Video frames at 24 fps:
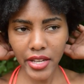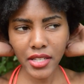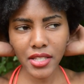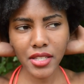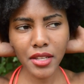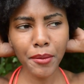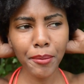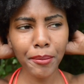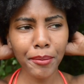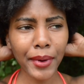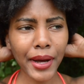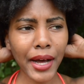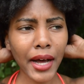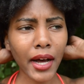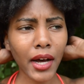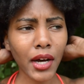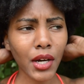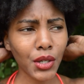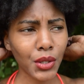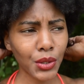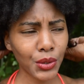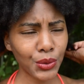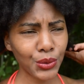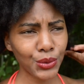is
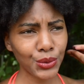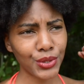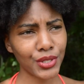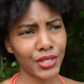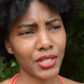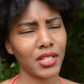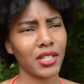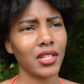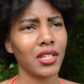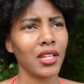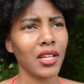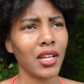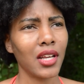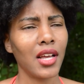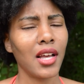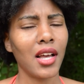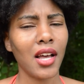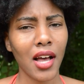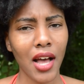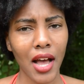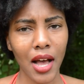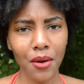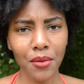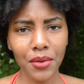about,
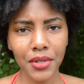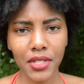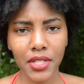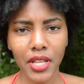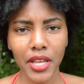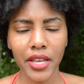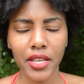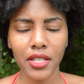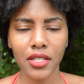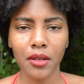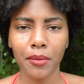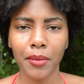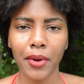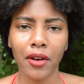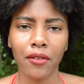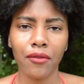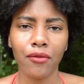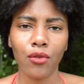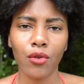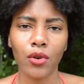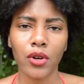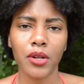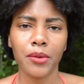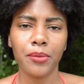I would say it's
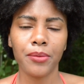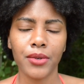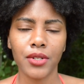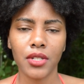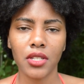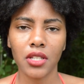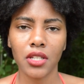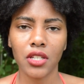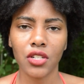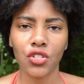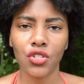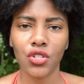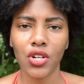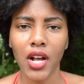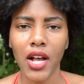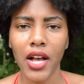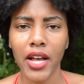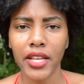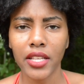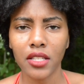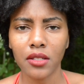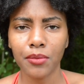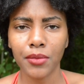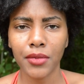about 40%
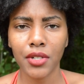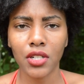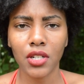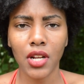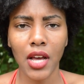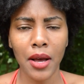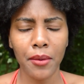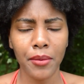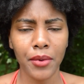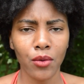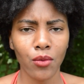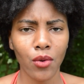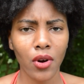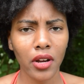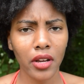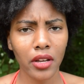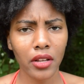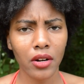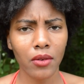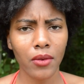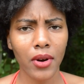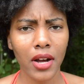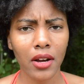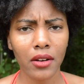dry. I've been
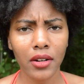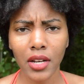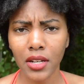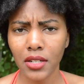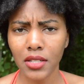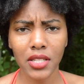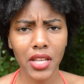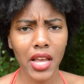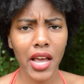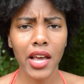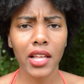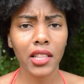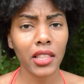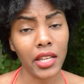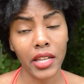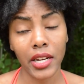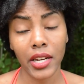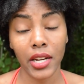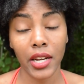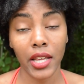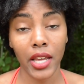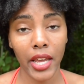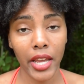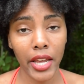walking around outside
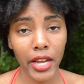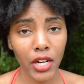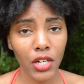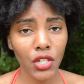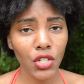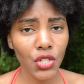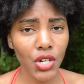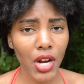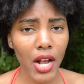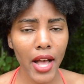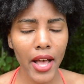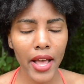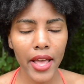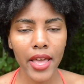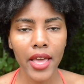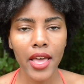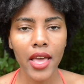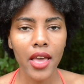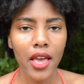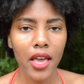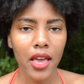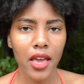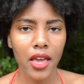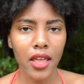letting it air dry,
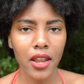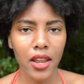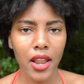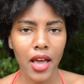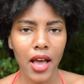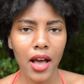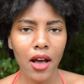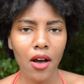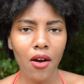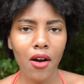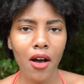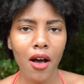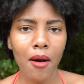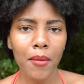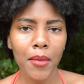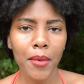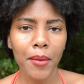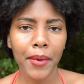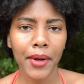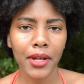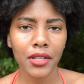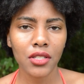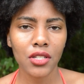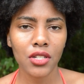and now I'm
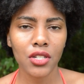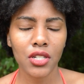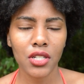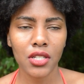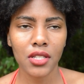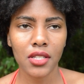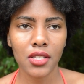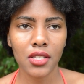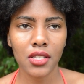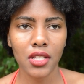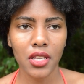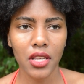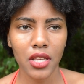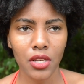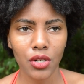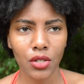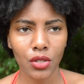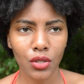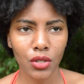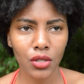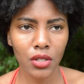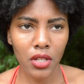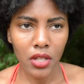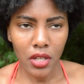about to just
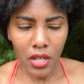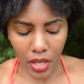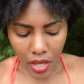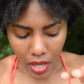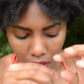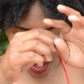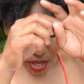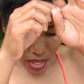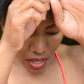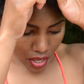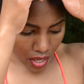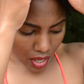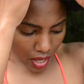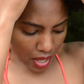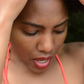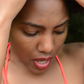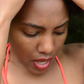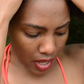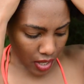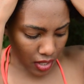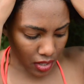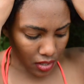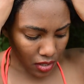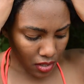seal.
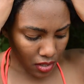And